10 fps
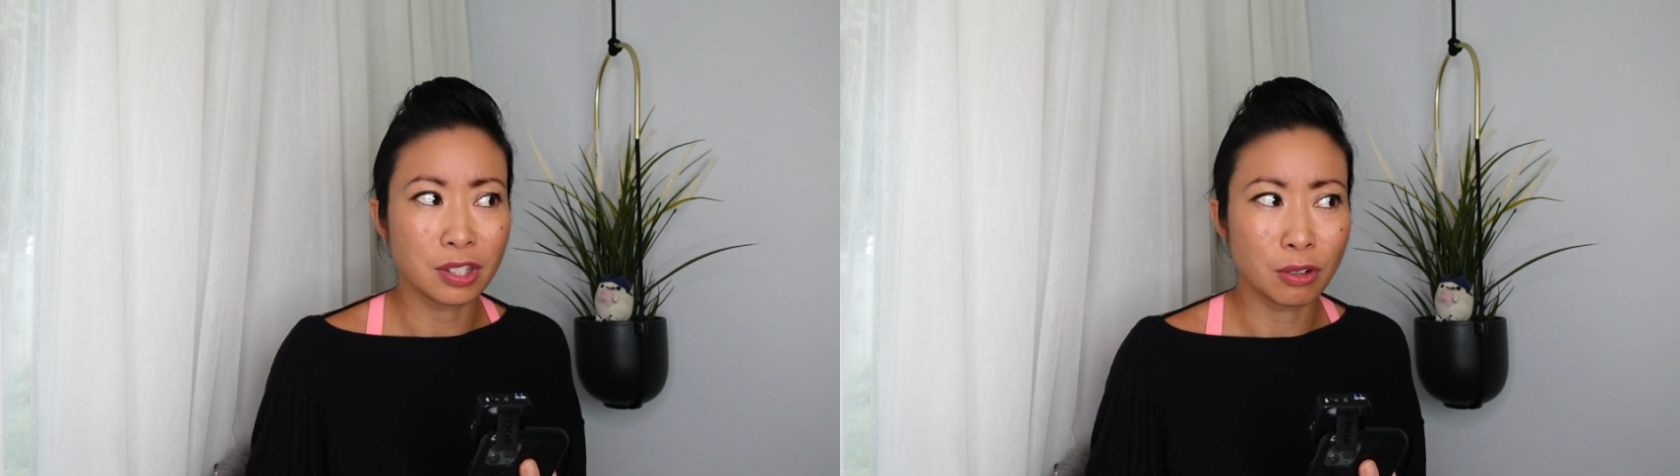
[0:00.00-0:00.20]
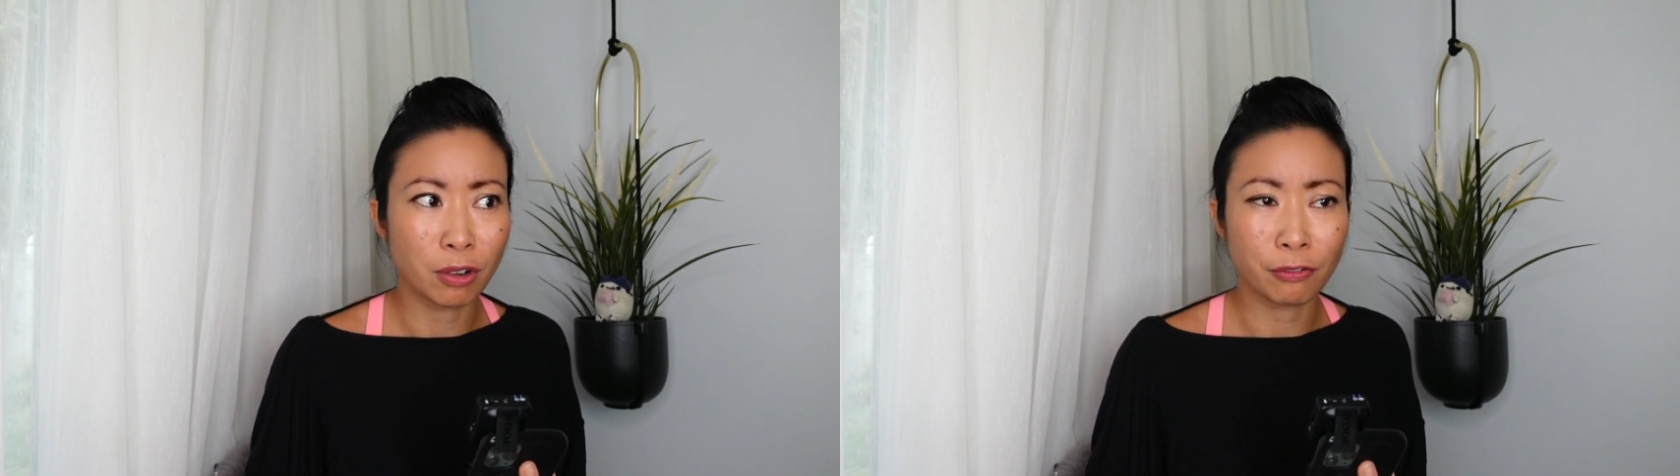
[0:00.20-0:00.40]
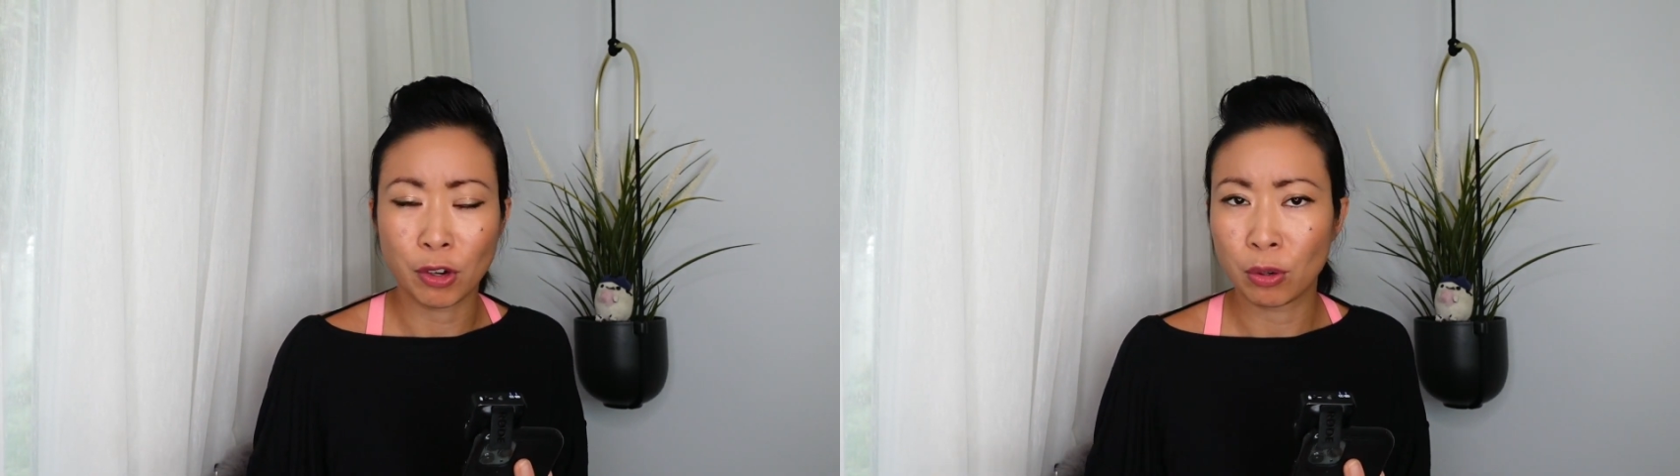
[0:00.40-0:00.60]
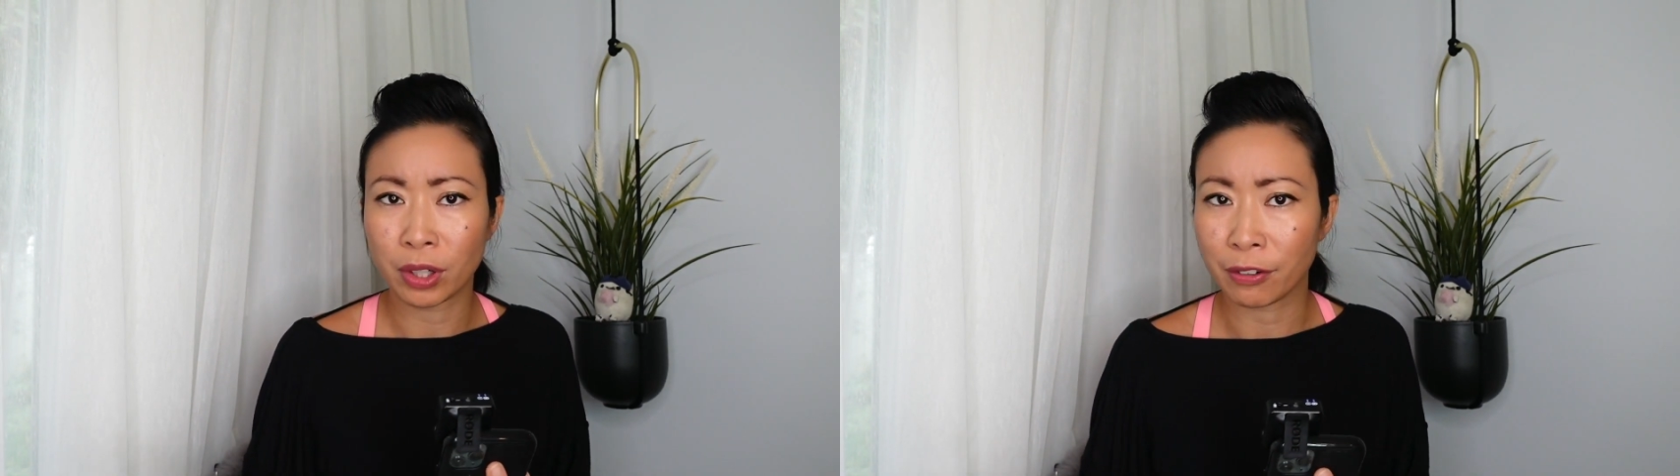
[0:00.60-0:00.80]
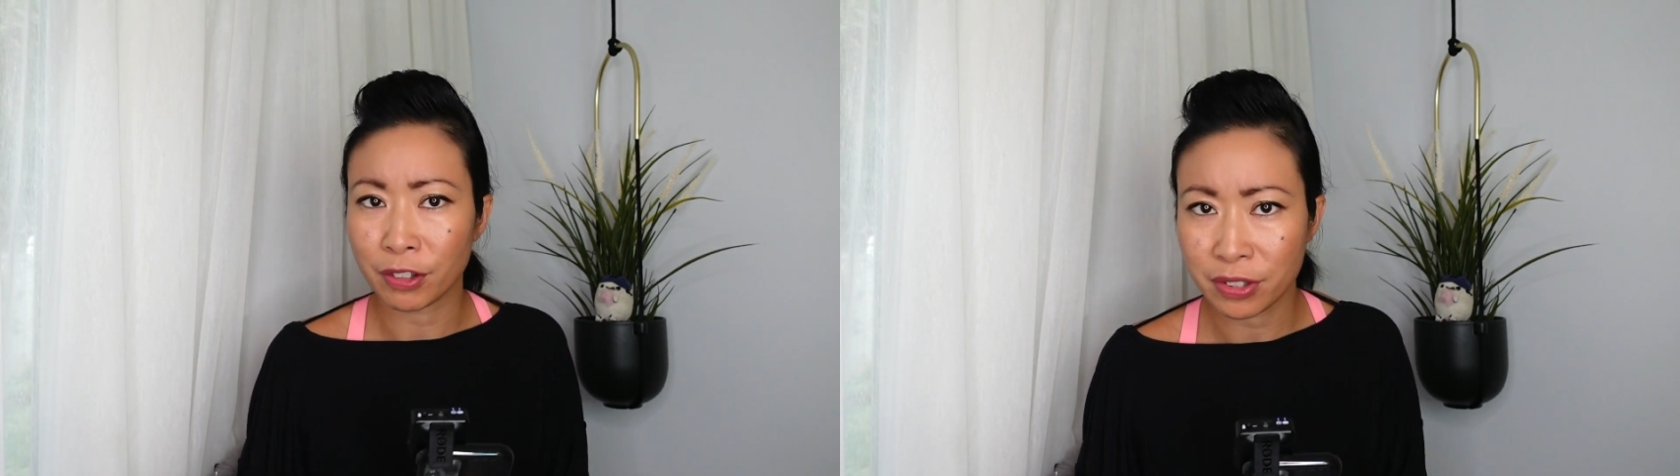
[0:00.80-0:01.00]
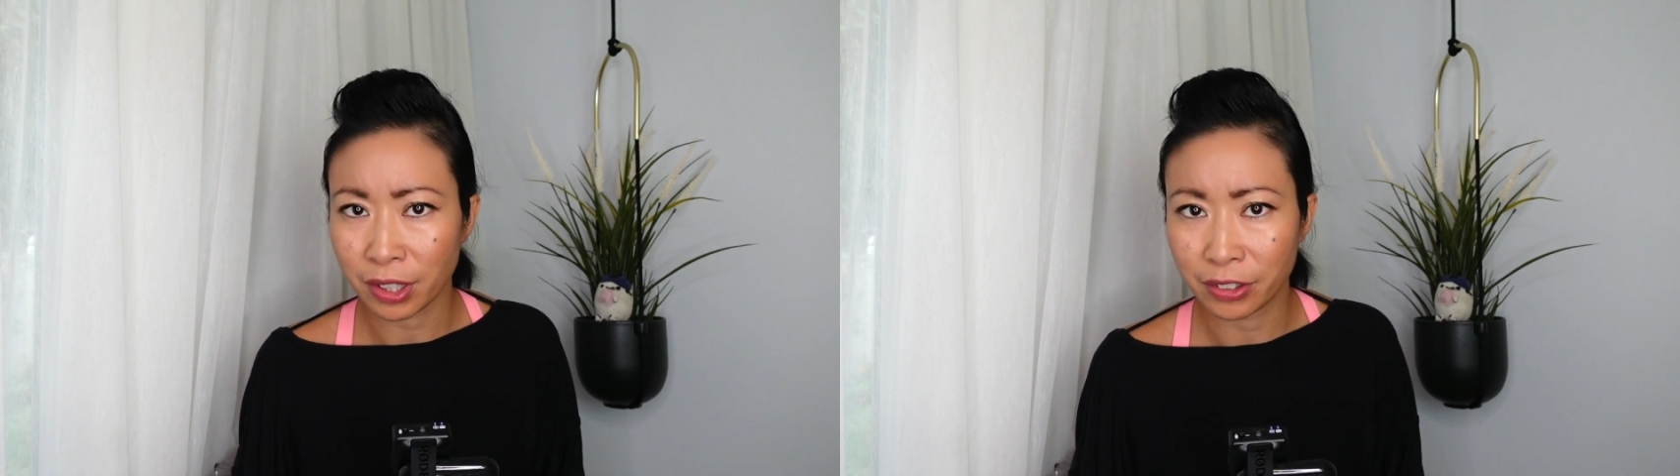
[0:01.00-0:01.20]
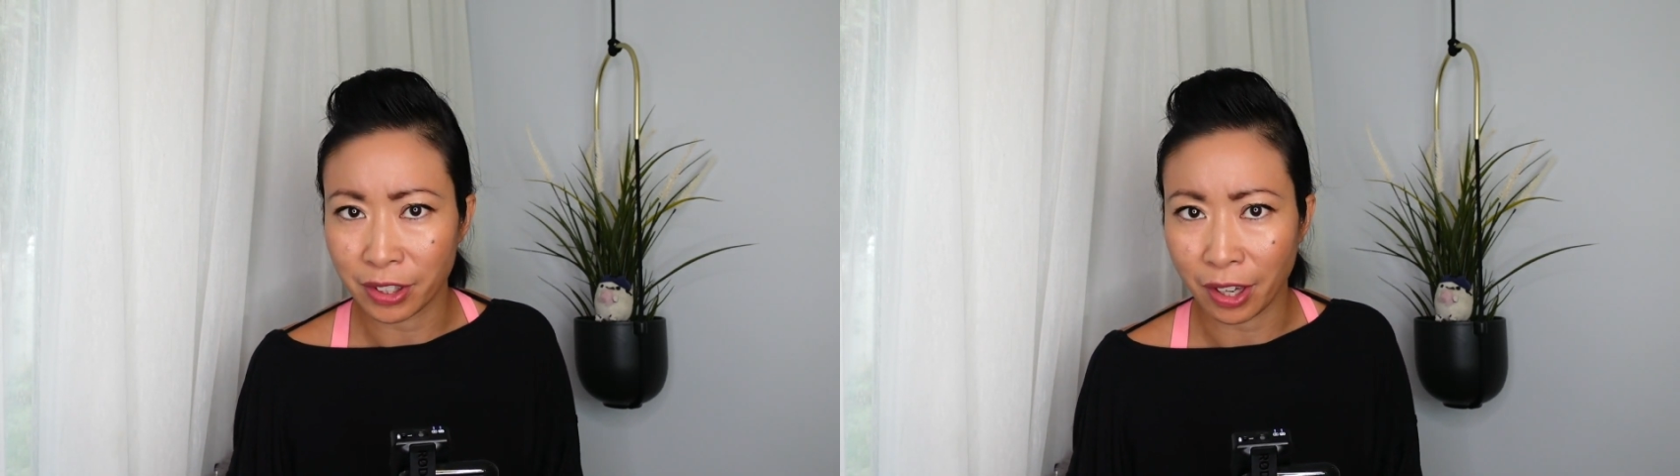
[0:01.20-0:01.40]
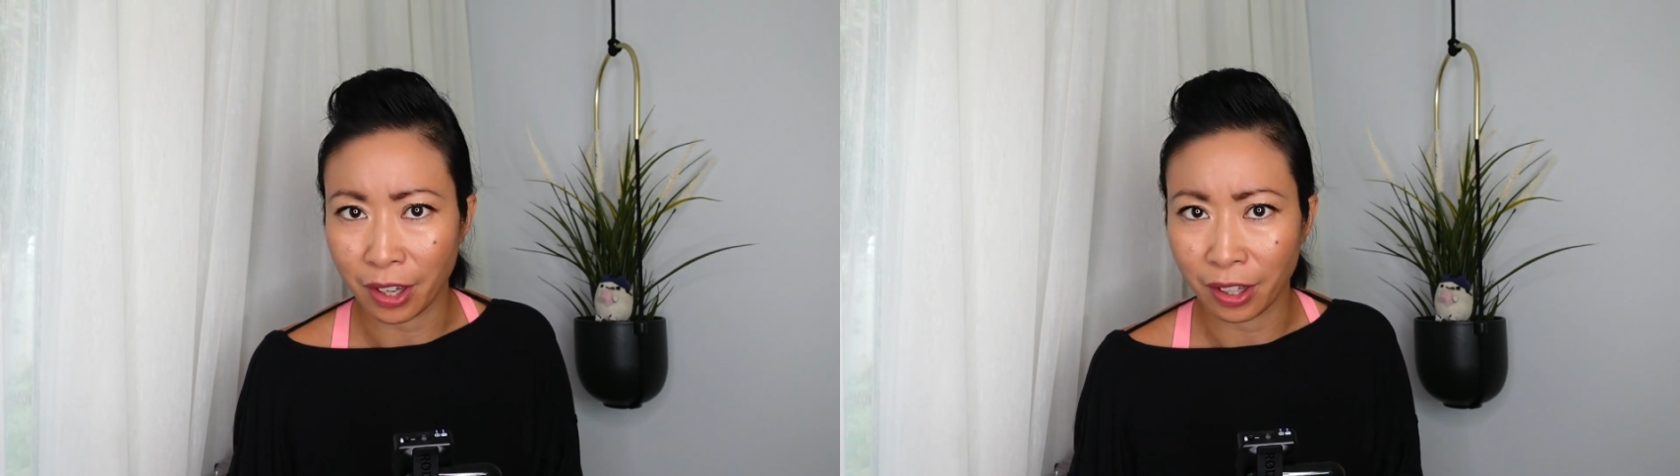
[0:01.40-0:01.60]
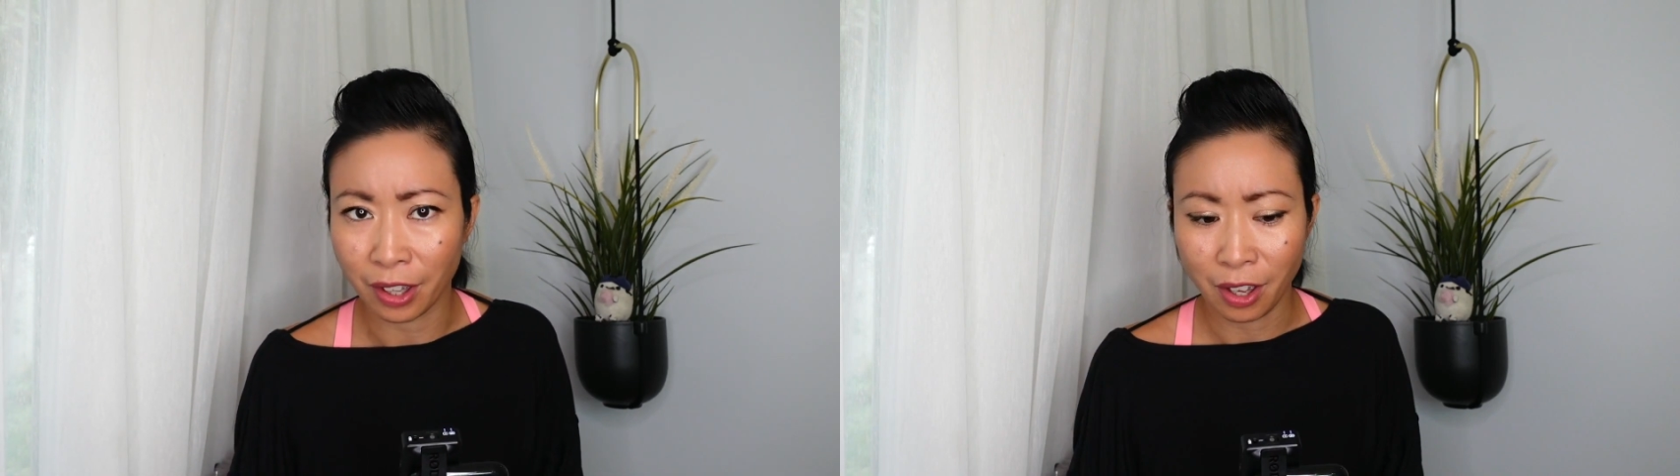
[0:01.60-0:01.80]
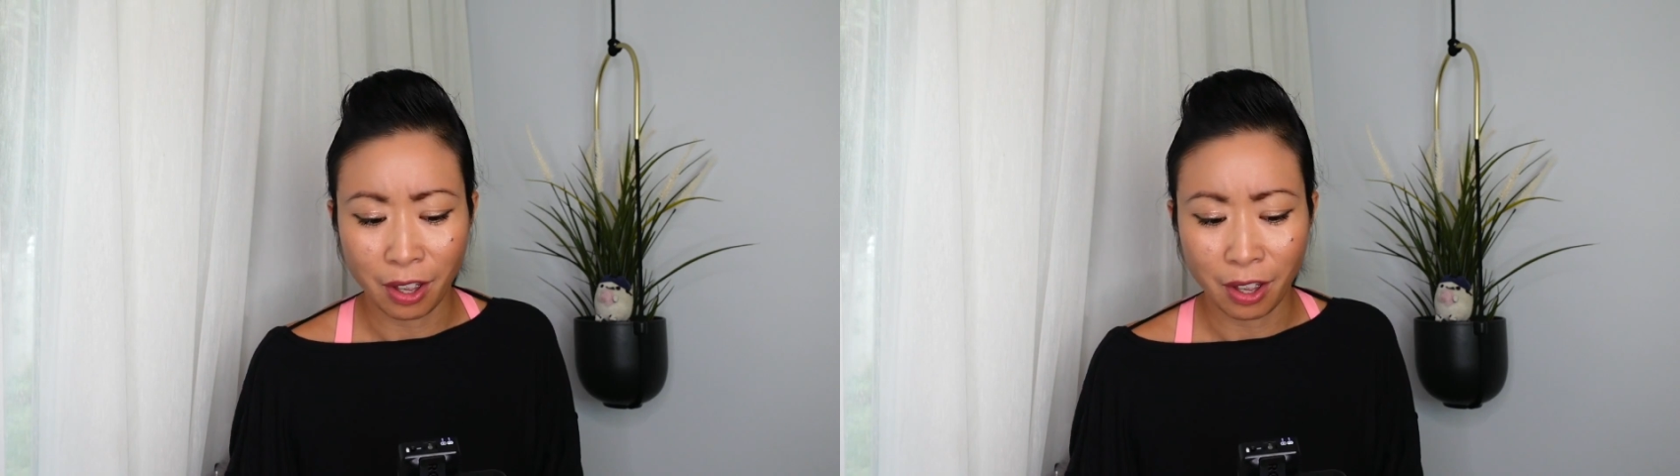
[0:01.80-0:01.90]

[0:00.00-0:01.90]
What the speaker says: your phone every single day